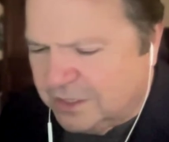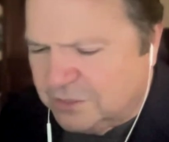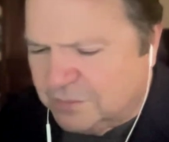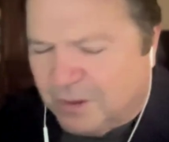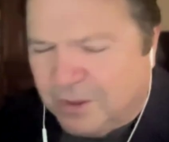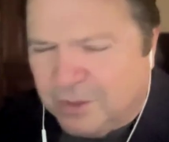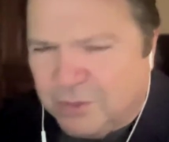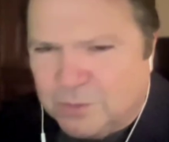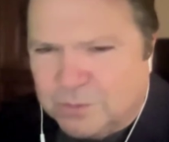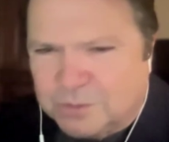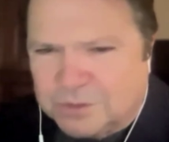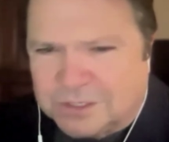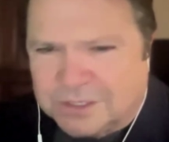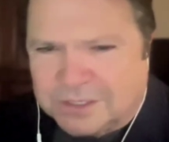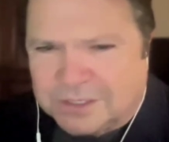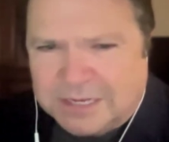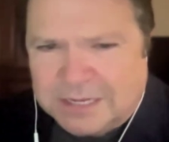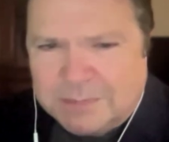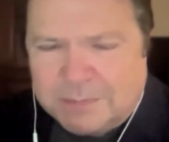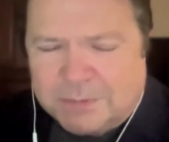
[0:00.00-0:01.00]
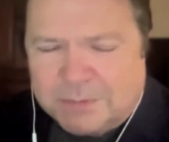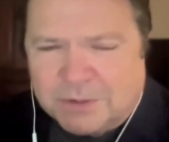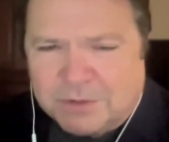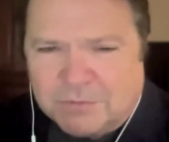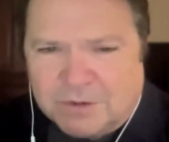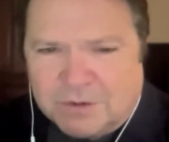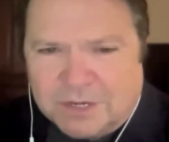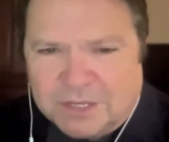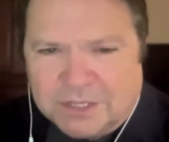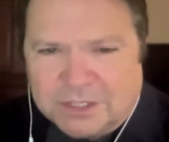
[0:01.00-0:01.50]
his mother was a
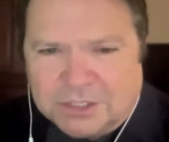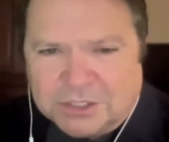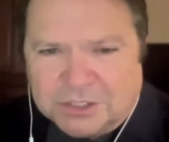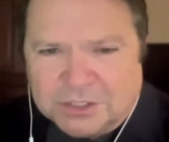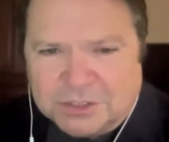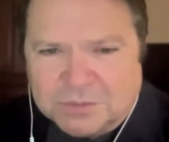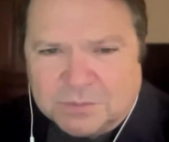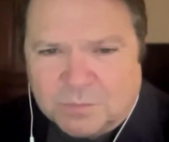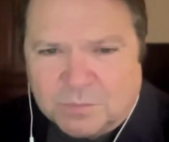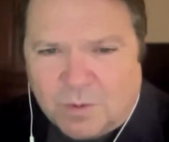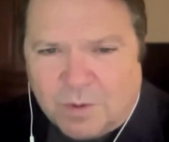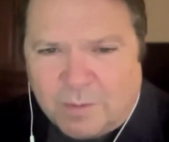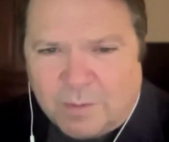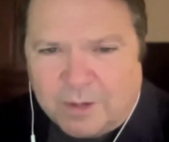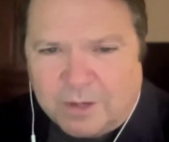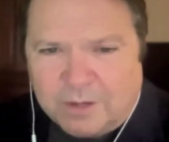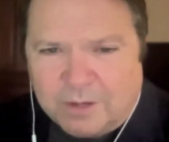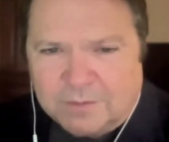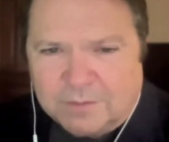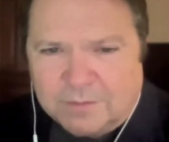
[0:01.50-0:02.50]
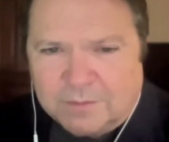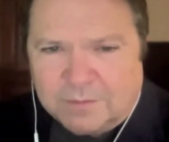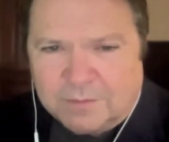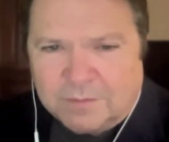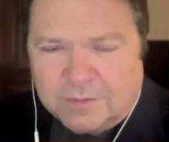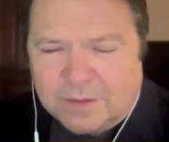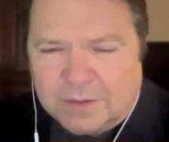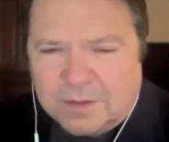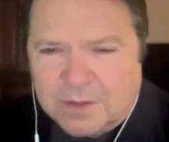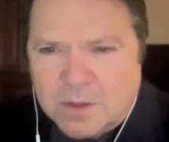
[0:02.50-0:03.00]
deeply religious woman
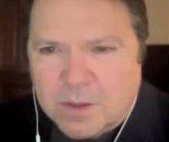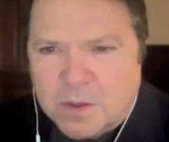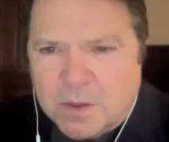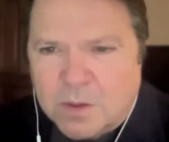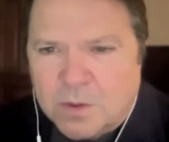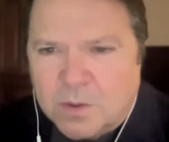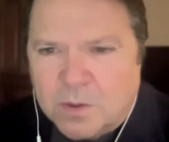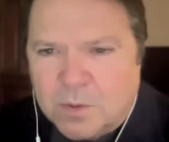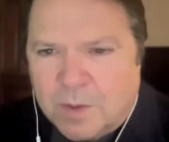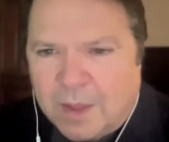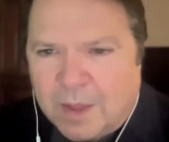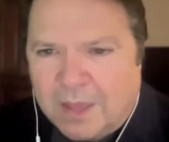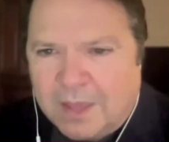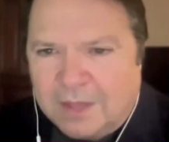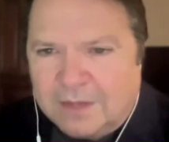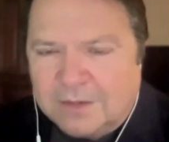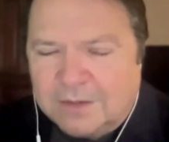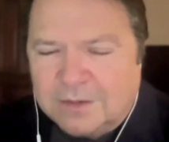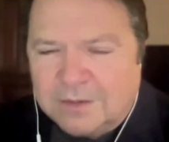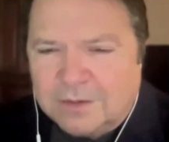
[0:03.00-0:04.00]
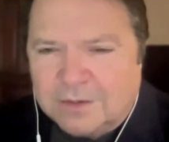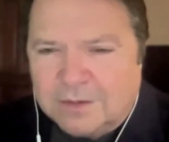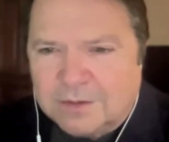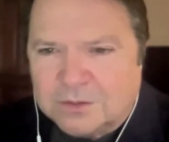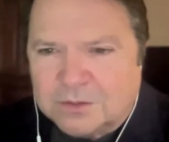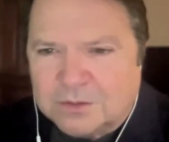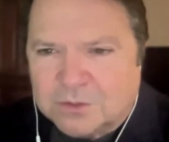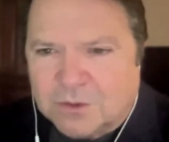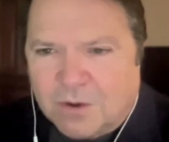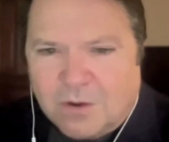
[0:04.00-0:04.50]
who had
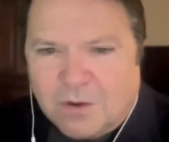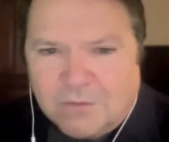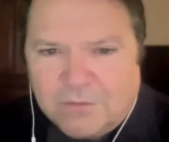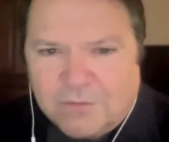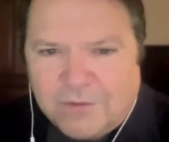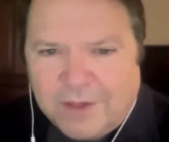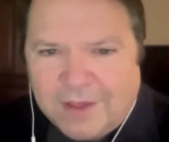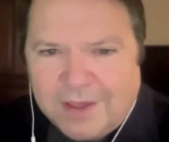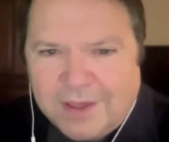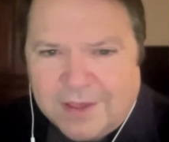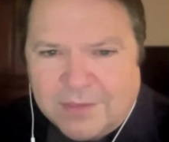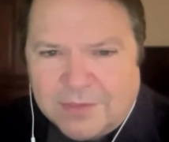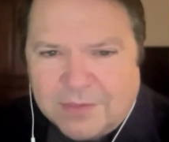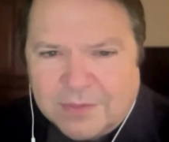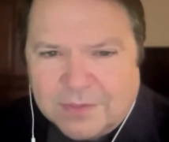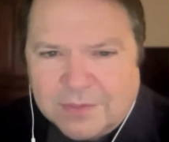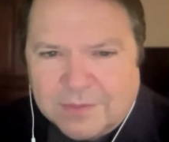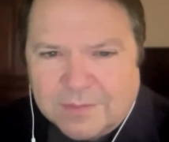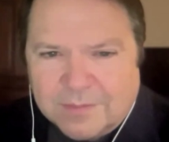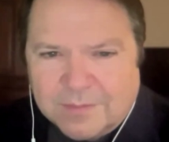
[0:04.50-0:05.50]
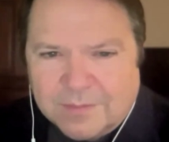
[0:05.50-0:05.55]
a strong faith.